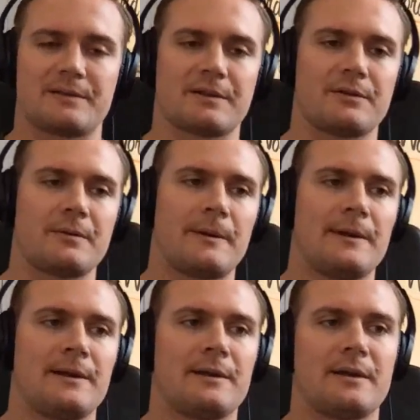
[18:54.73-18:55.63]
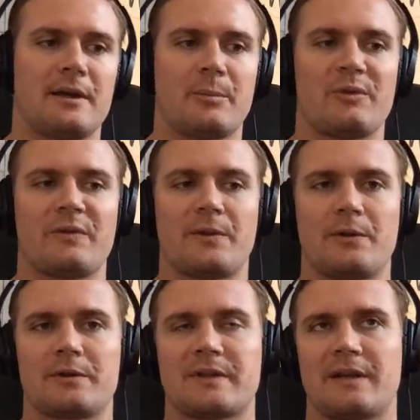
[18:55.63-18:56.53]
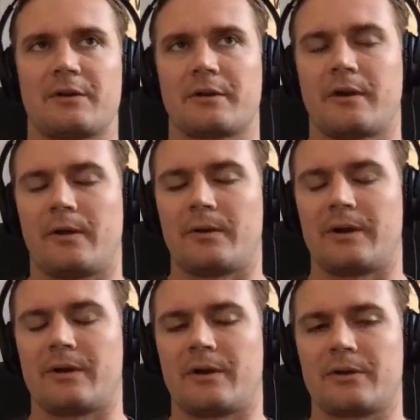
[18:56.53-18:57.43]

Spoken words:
So if you looked at our code at all,